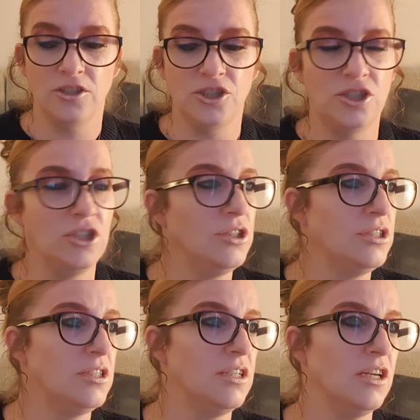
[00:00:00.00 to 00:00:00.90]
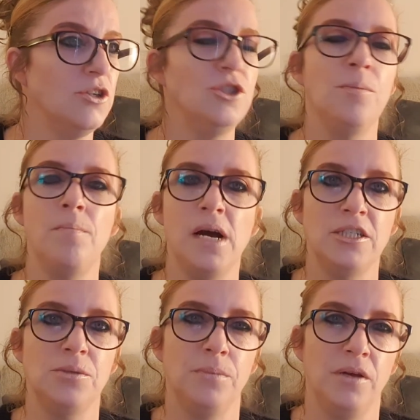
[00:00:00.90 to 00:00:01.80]
Just, could you
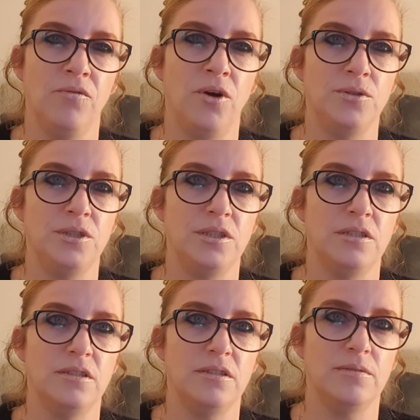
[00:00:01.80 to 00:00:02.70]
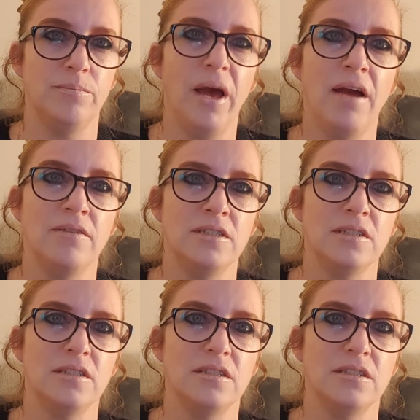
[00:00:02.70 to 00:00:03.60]
imagine being Rosie's
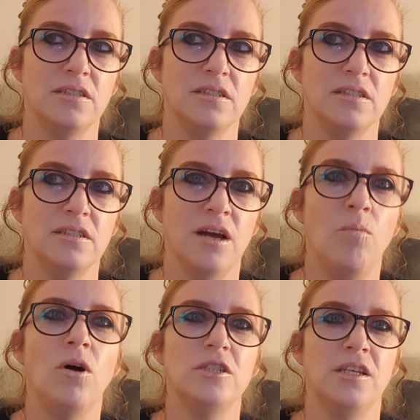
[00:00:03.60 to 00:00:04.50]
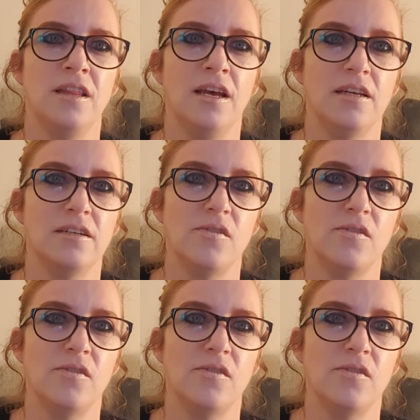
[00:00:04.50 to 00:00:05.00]
parents and watching that?